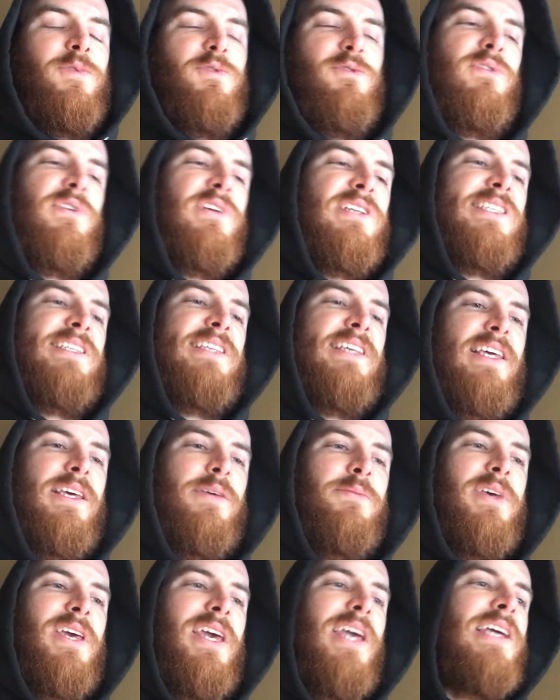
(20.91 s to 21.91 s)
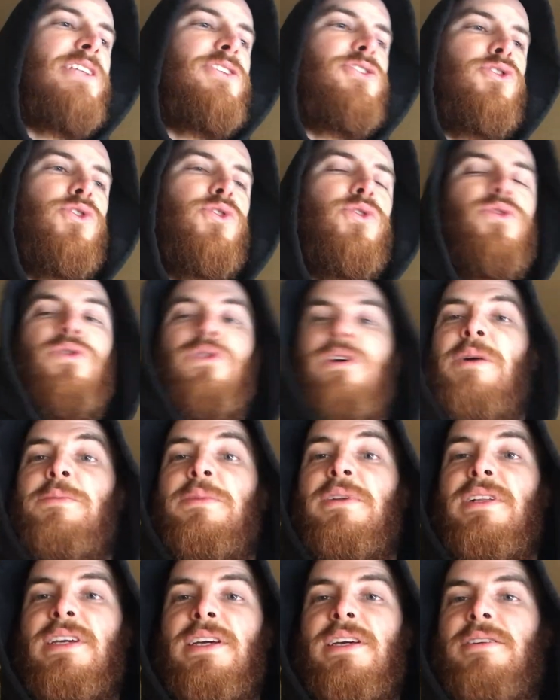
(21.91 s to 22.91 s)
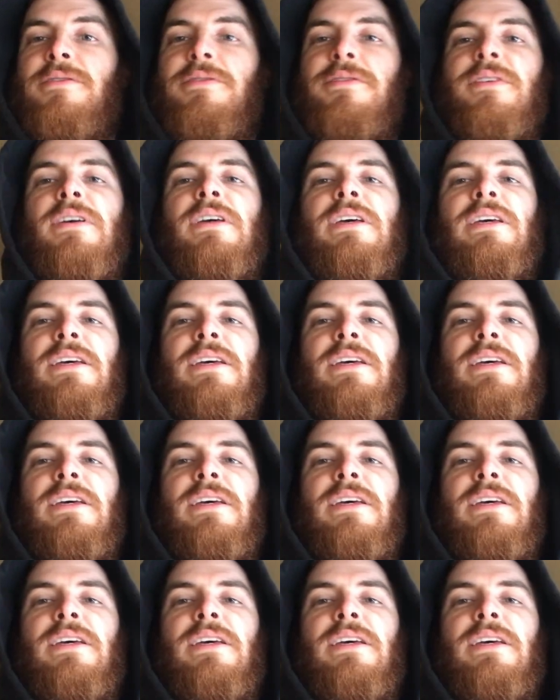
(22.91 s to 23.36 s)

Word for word: what is it, MK2 I believe,